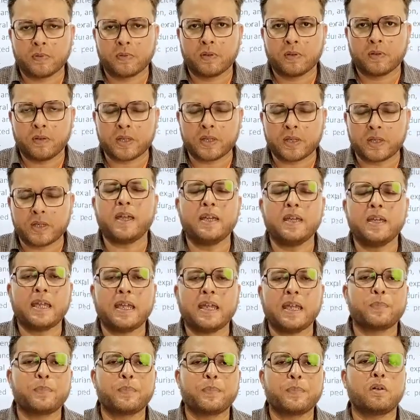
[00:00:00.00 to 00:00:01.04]
Okay, he
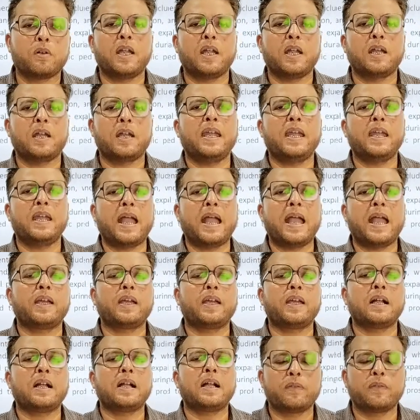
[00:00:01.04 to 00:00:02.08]
came to know that the
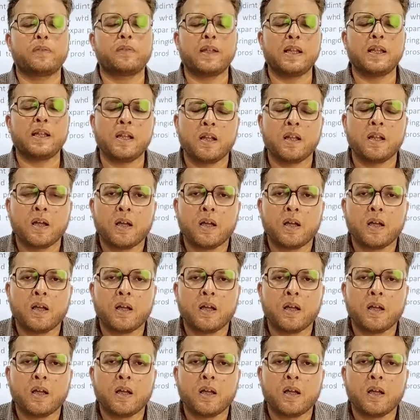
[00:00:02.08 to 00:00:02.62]
agricultural,